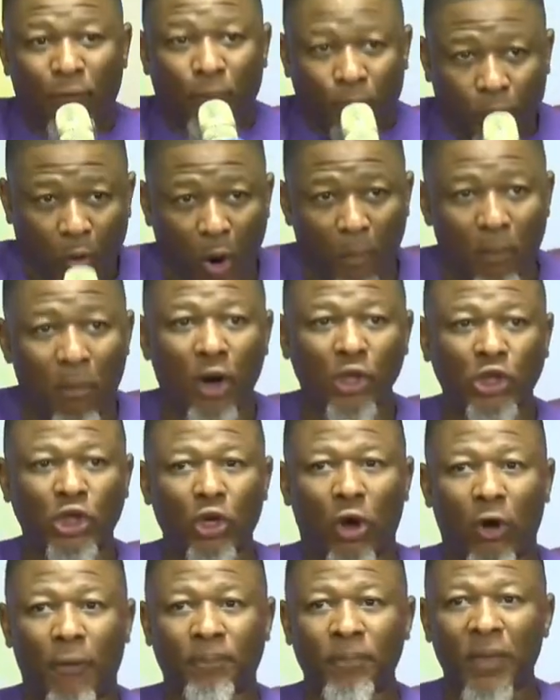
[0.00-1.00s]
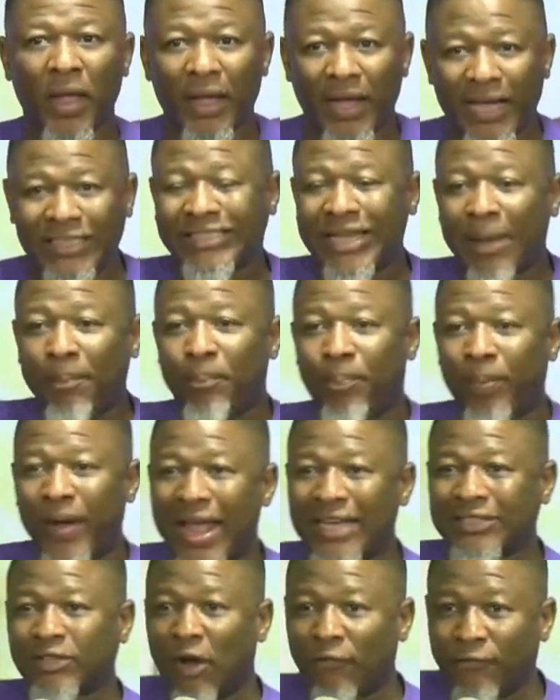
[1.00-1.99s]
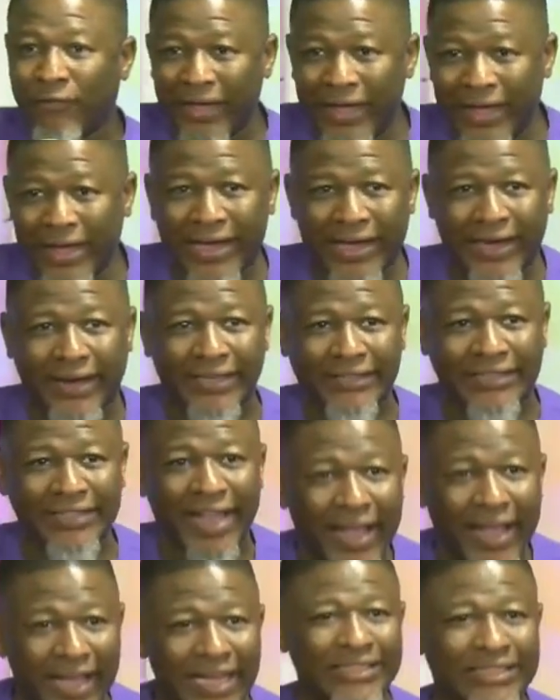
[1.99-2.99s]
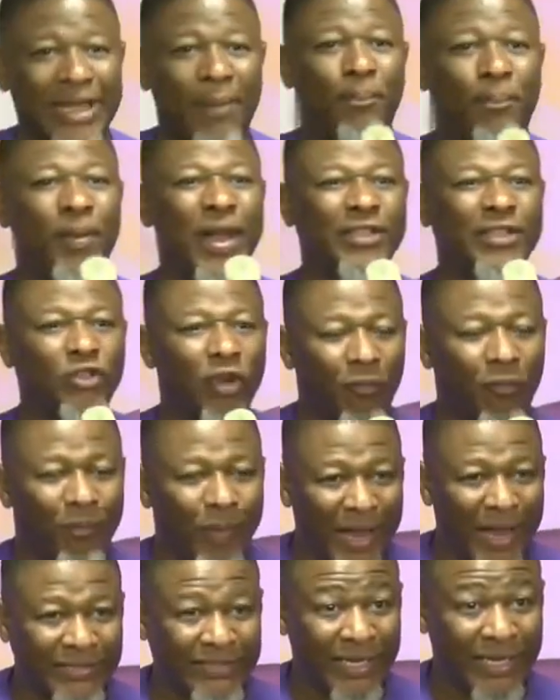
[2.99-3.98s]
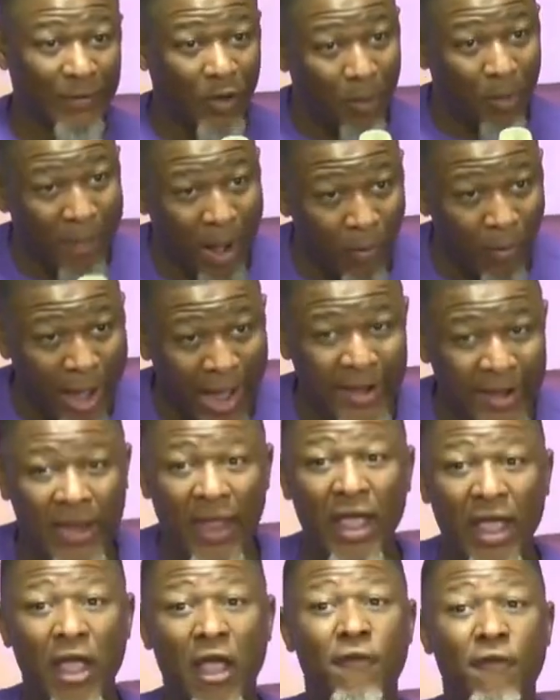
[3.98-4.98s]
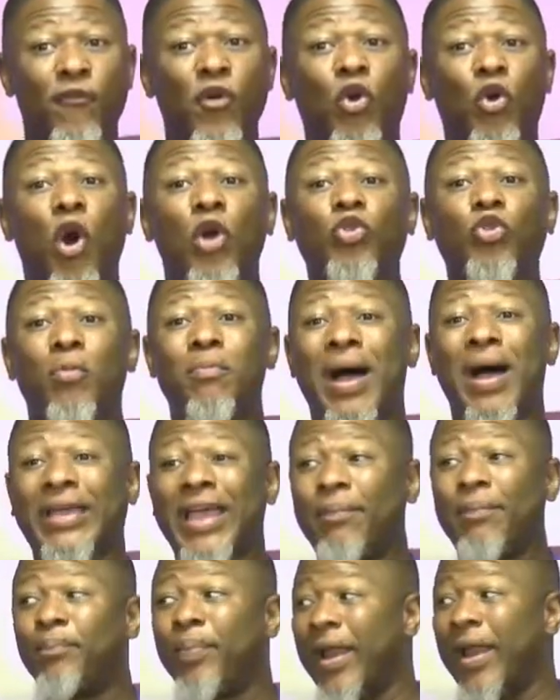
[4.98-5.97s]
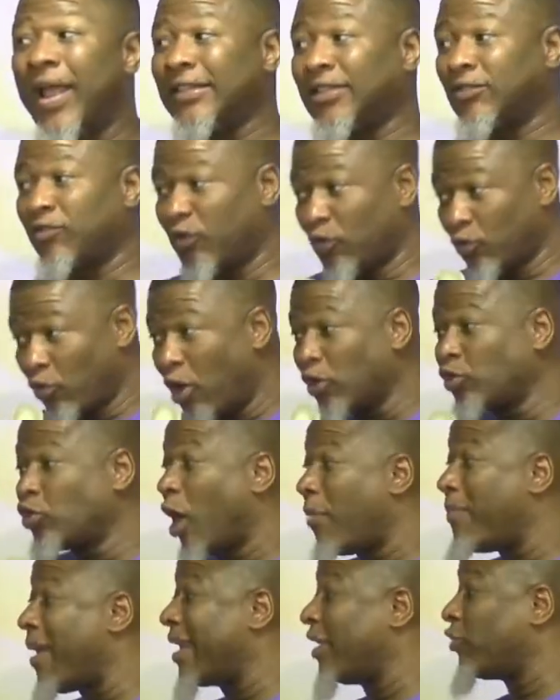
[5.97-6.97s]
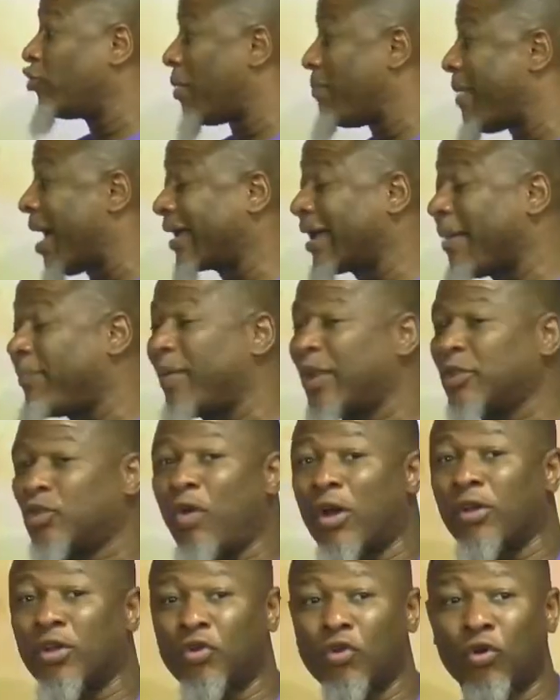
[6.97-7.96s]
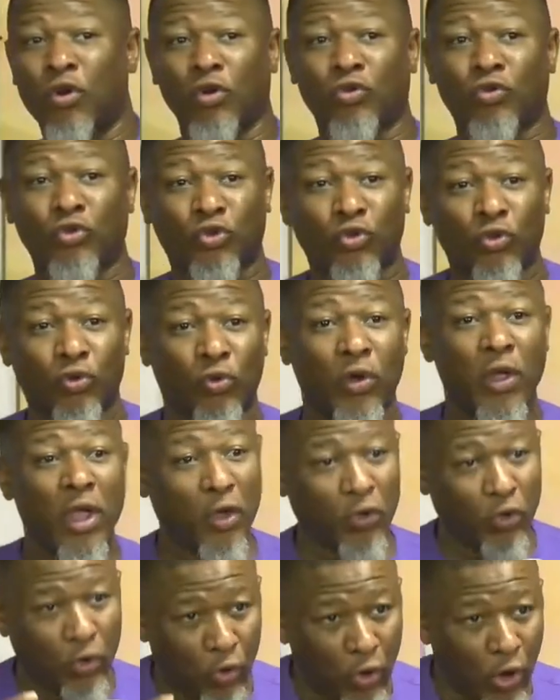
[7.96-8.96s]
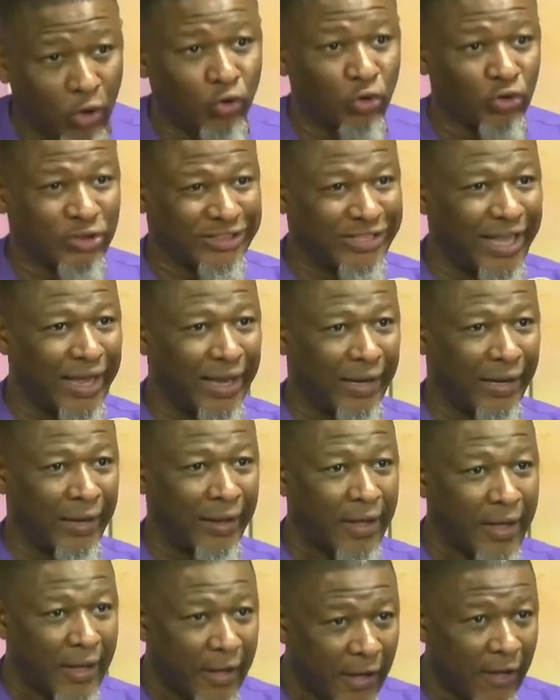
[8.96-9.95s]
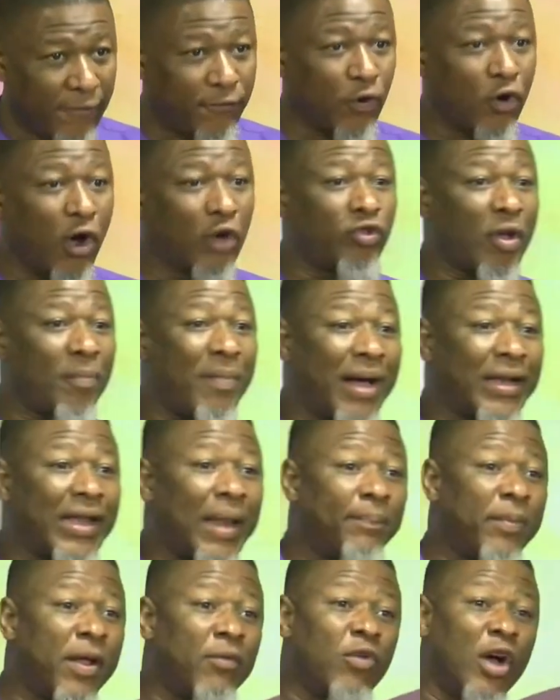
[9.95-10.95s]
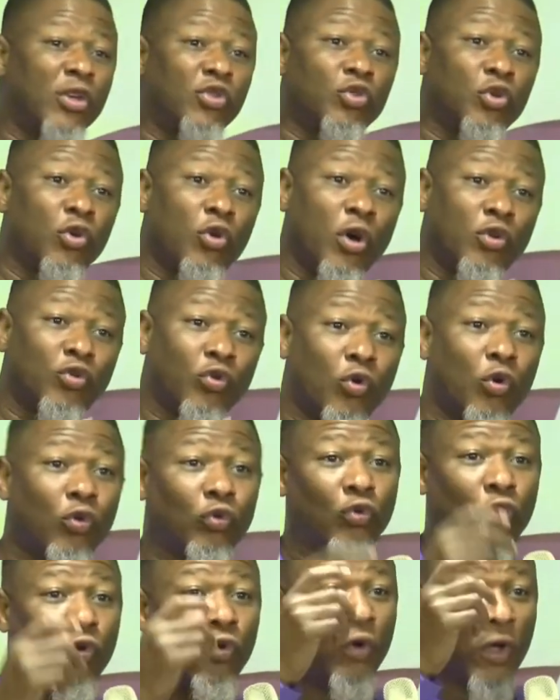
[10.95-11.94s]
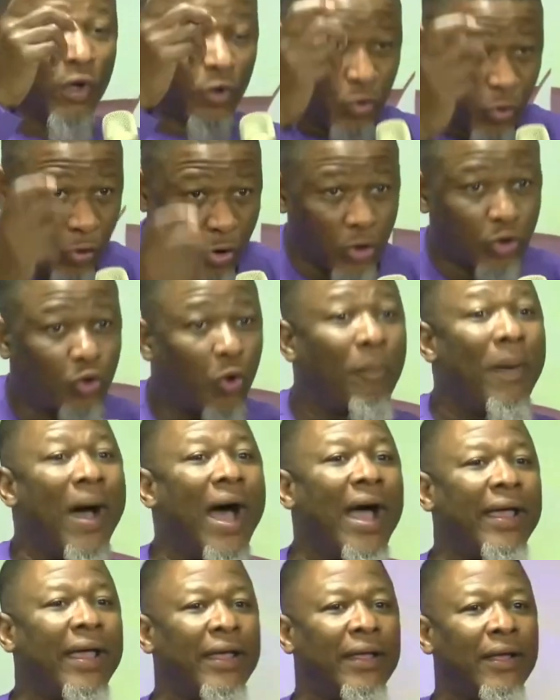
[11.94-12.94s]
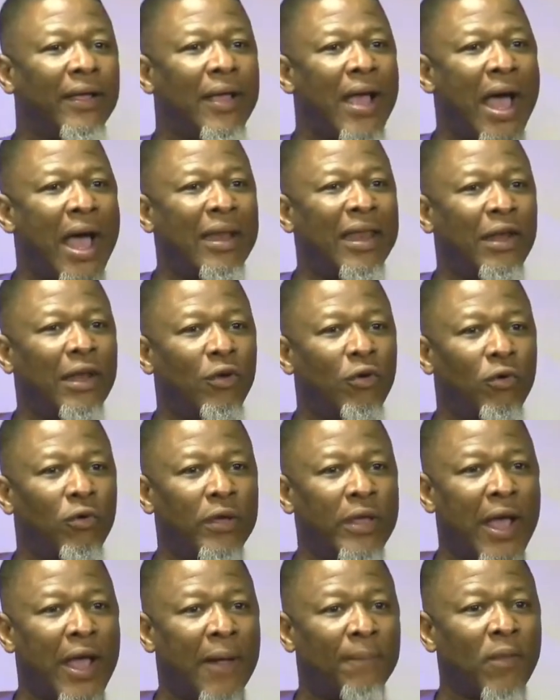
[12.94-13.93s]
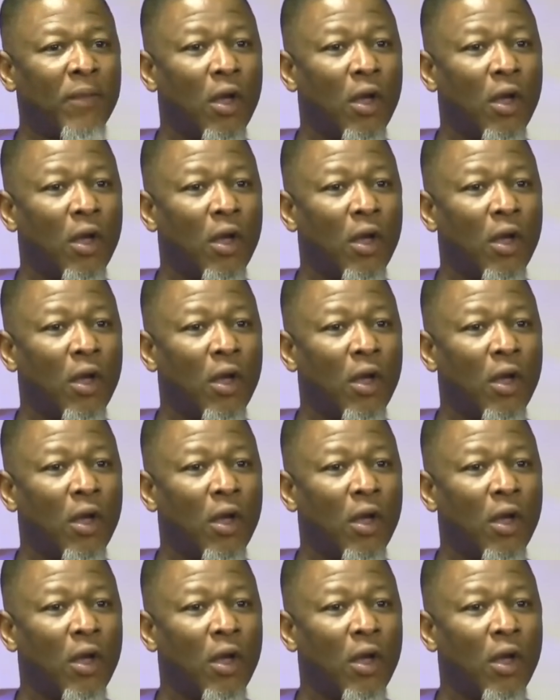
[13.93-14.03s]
promotion. It's a place of increase. It's a place of blessing. Number one, if we go to marketplace, we go normally to a marketplace, what do you go to do? You go to sell. If you go to a marketplace, what do you go to do? You go to buy. Hallelujah.